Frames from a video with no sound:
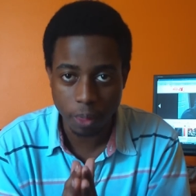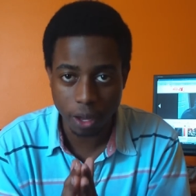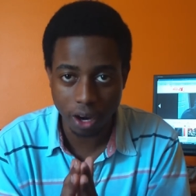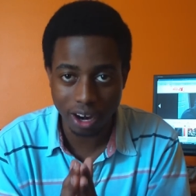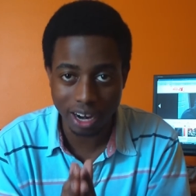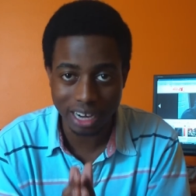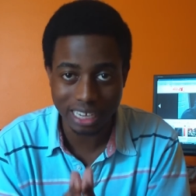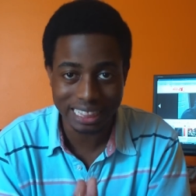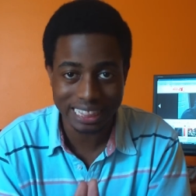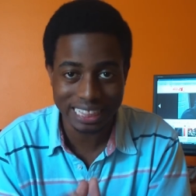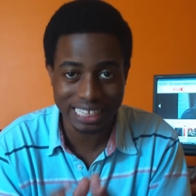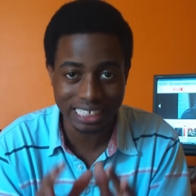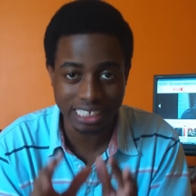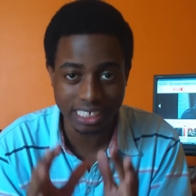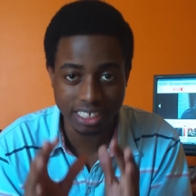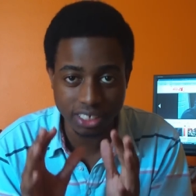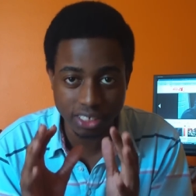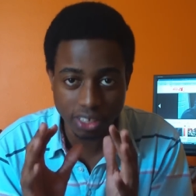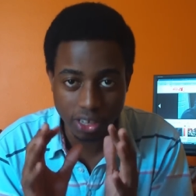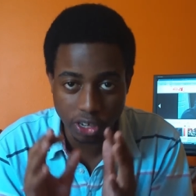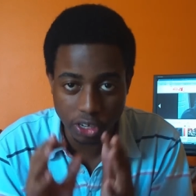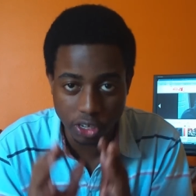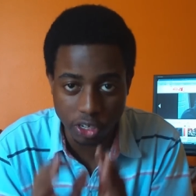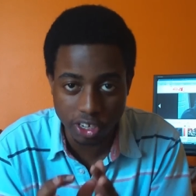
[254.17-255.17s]
All right, this
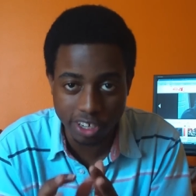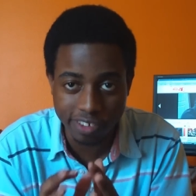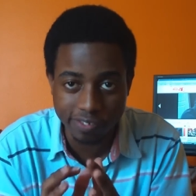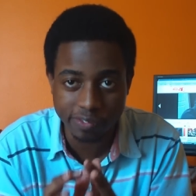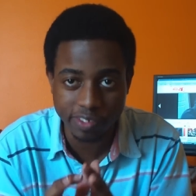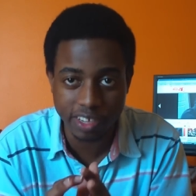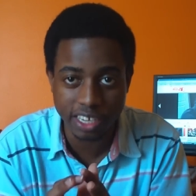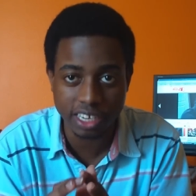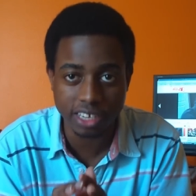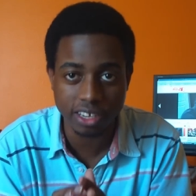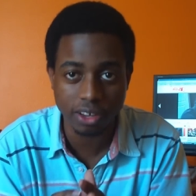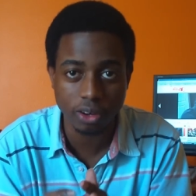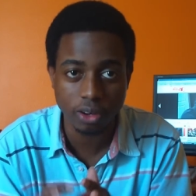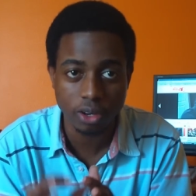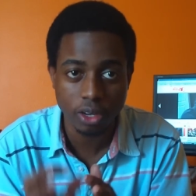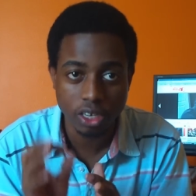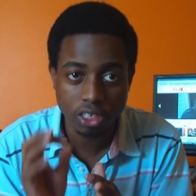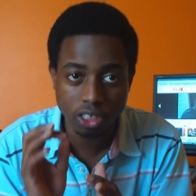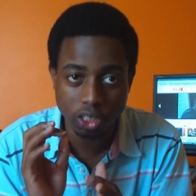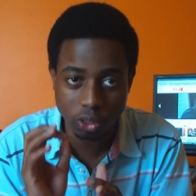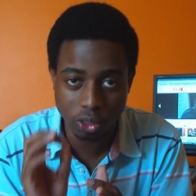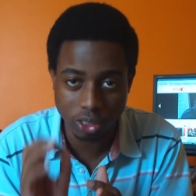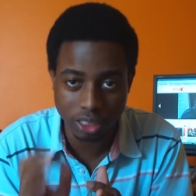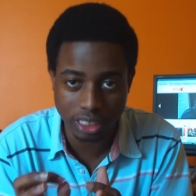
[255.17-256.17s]
is a good video,
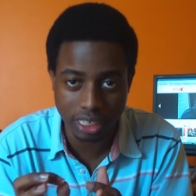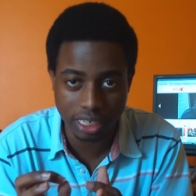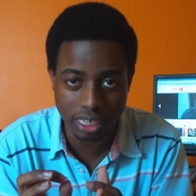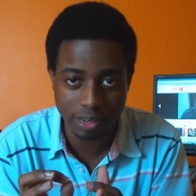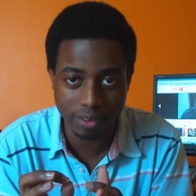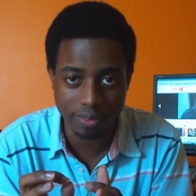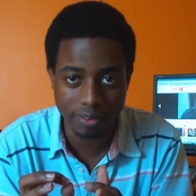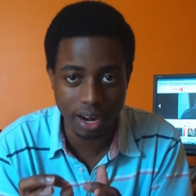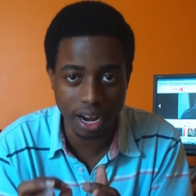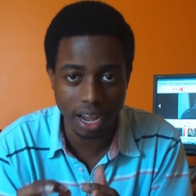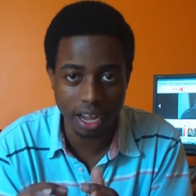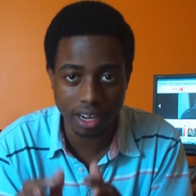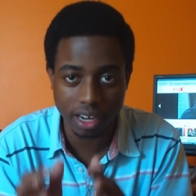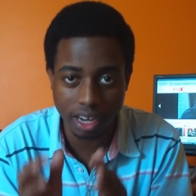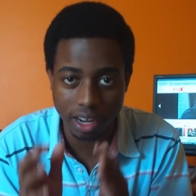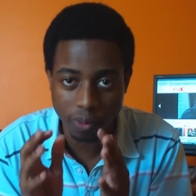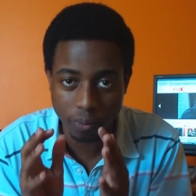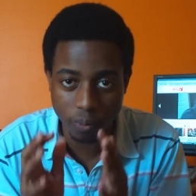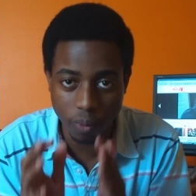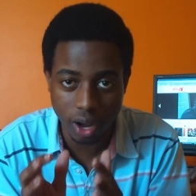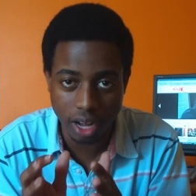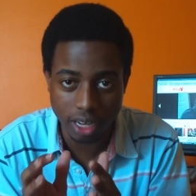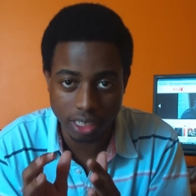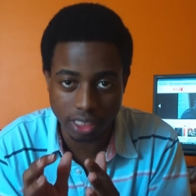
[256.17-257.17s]
so stick around
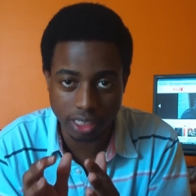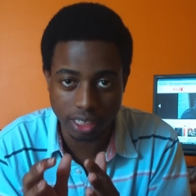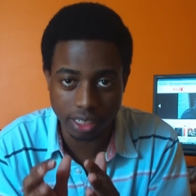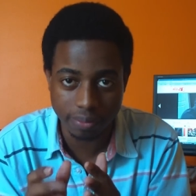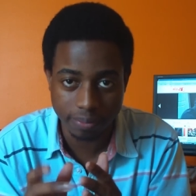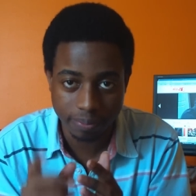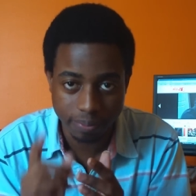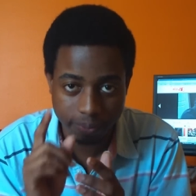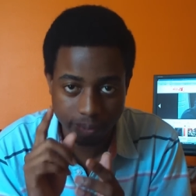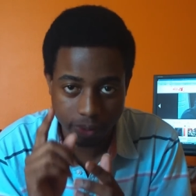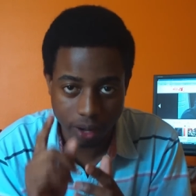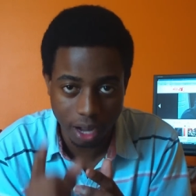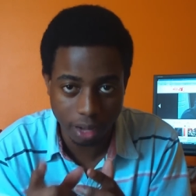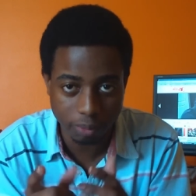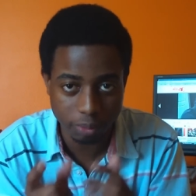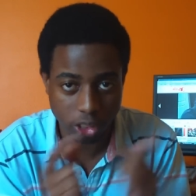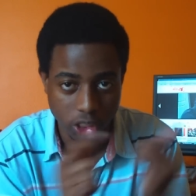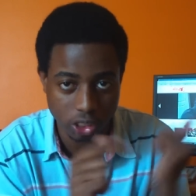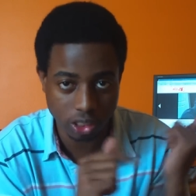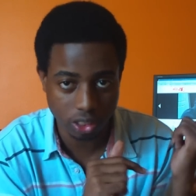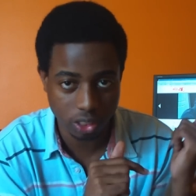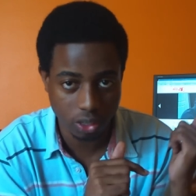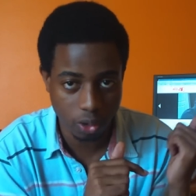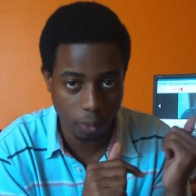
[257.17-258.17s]
and watch it. I'm
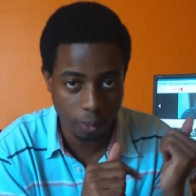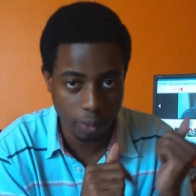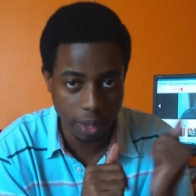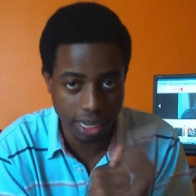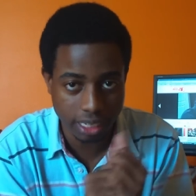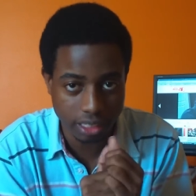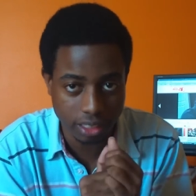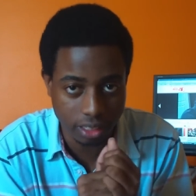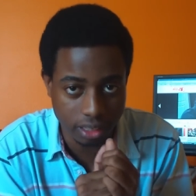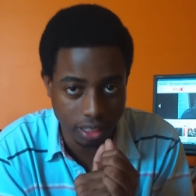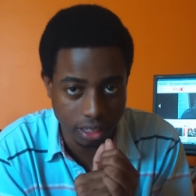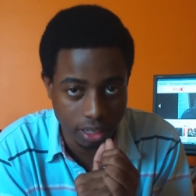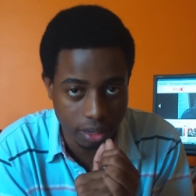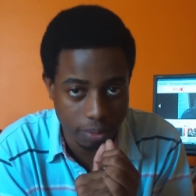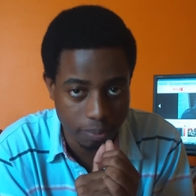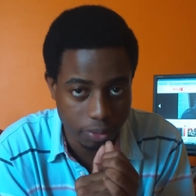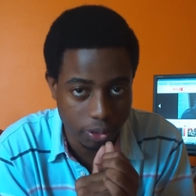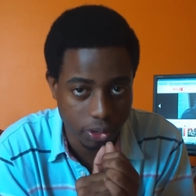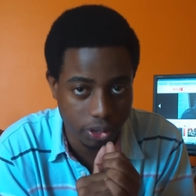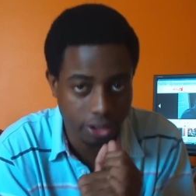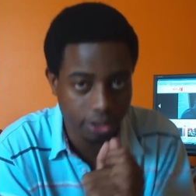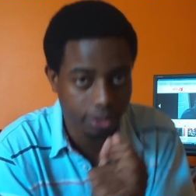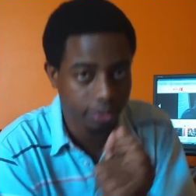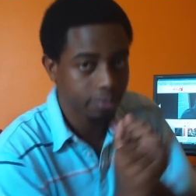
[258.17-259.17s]
going to go back to the
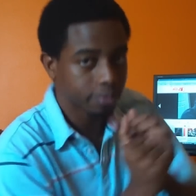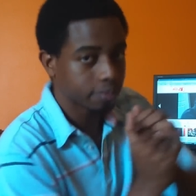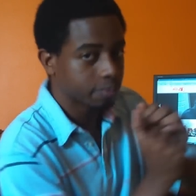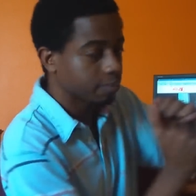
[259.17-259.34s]
computer.